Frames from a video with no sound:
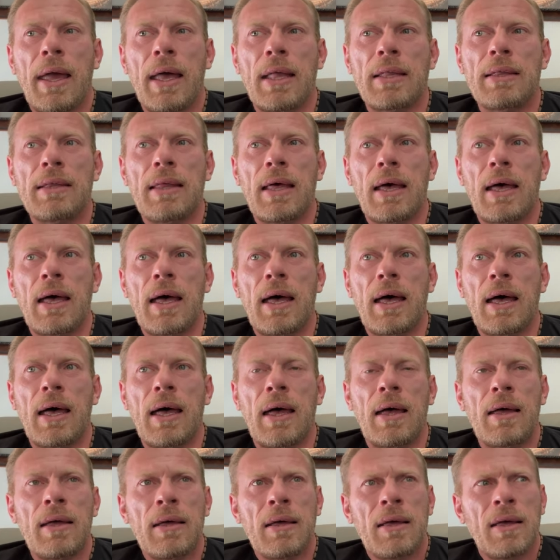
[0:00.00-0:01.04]
And
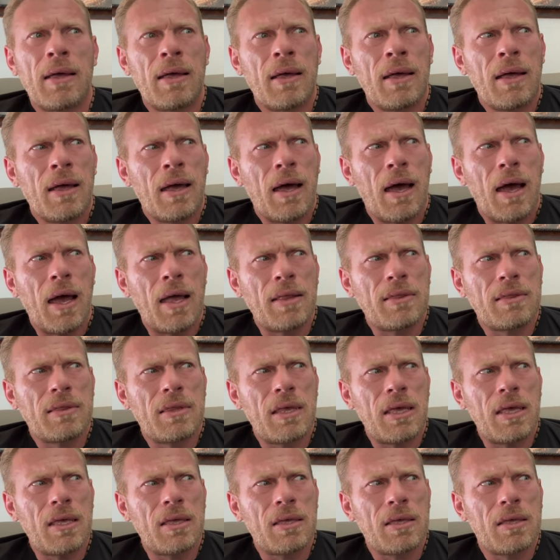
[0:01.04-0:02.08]
I
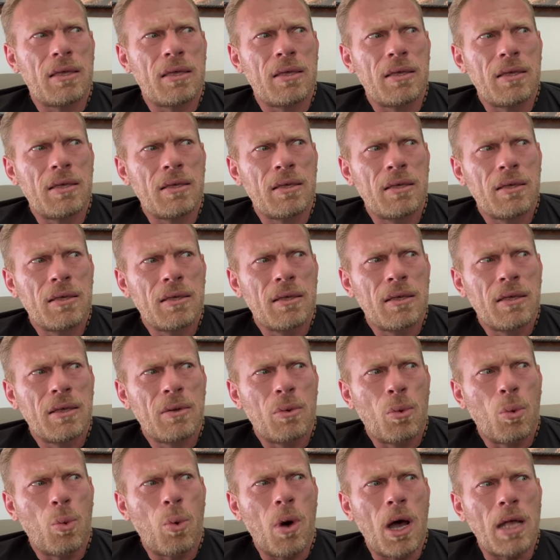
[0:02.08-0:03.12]
think
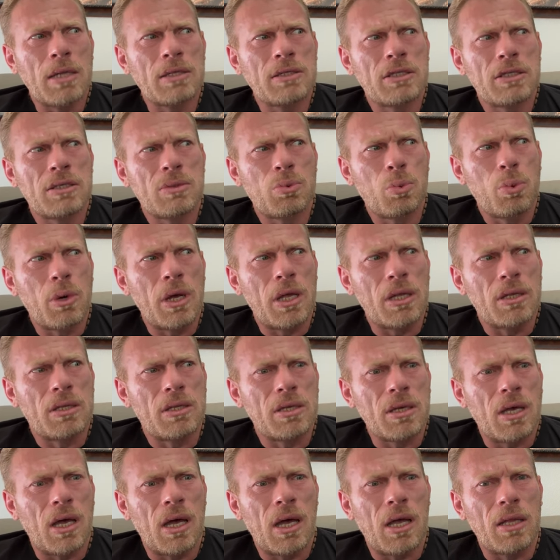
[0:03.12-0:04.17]
once
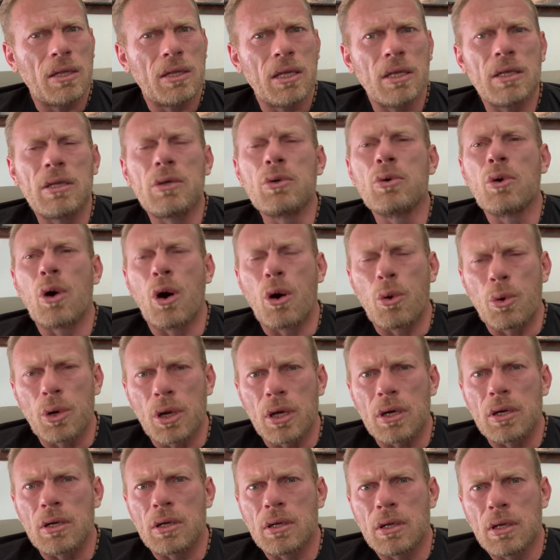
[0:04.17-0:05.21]
with the new
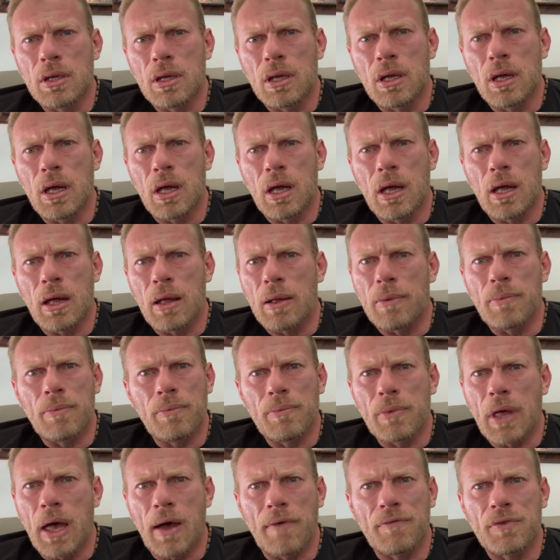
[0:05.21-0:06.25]
owner
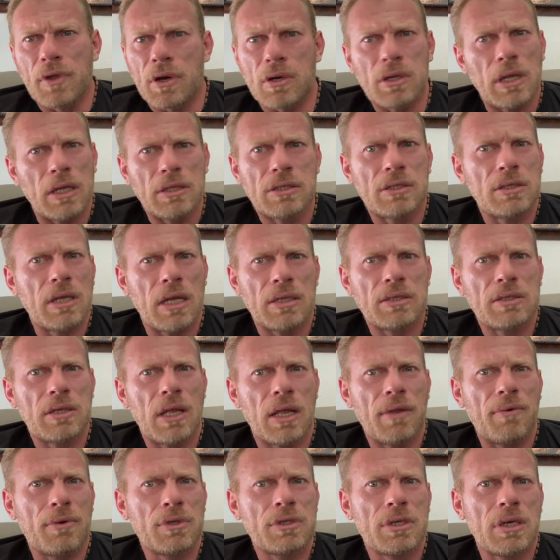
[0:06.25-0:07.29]
after
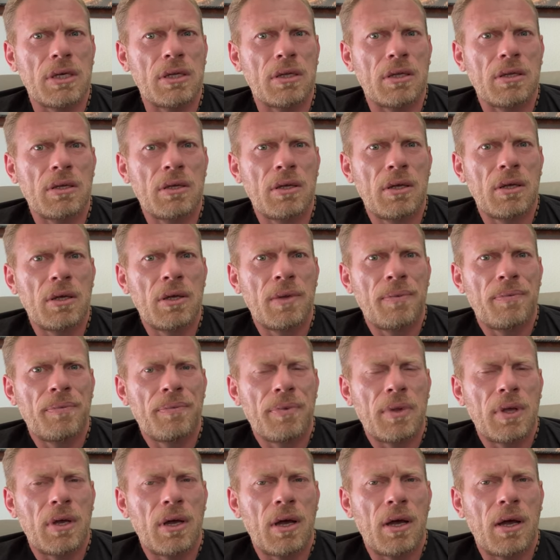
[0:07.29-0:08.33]
that was it.
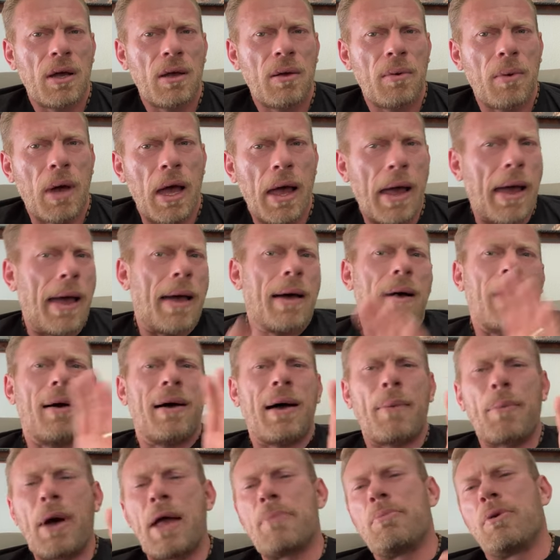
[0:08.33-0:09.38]

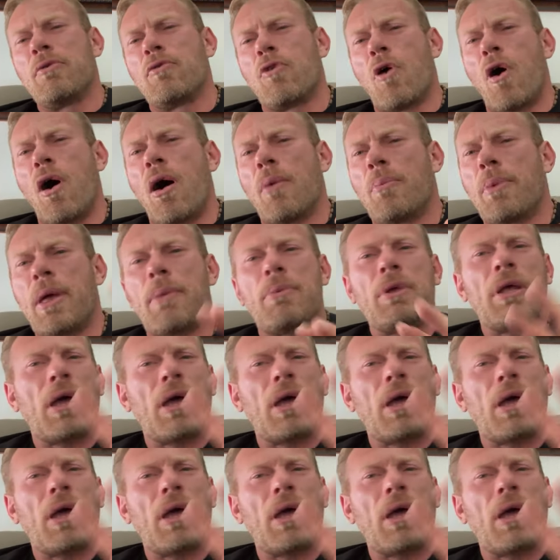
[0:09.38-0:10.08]
I might be wrong.